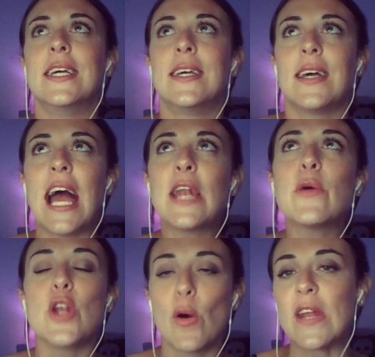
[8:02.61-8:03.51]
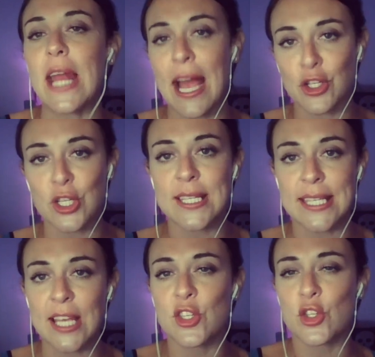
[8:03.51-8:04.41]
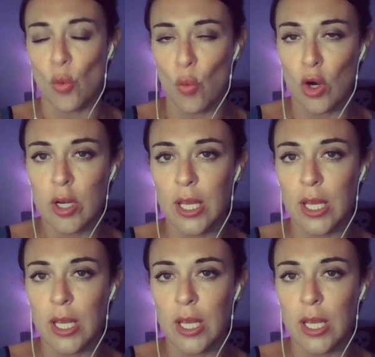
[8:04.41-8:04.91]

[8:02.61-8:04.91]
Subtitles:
I don't know if it actually says sword.